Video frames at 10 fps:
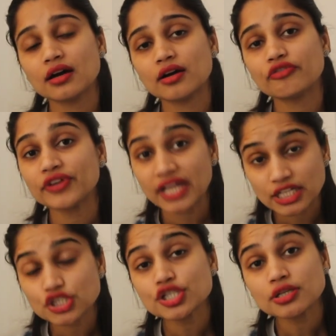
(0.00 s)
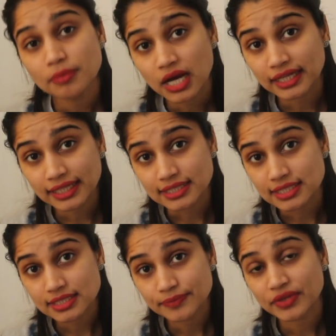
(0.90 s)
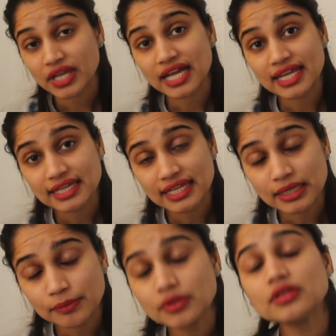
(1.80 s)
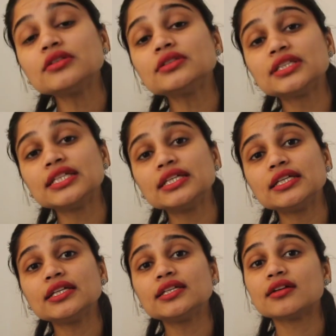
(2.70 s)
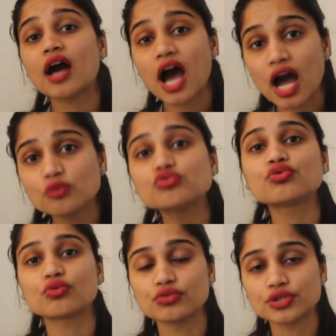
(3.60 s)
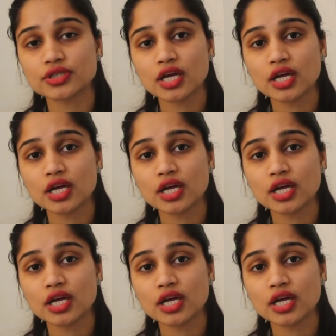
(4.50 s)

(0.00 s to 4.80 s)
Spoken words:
financial markets enable the households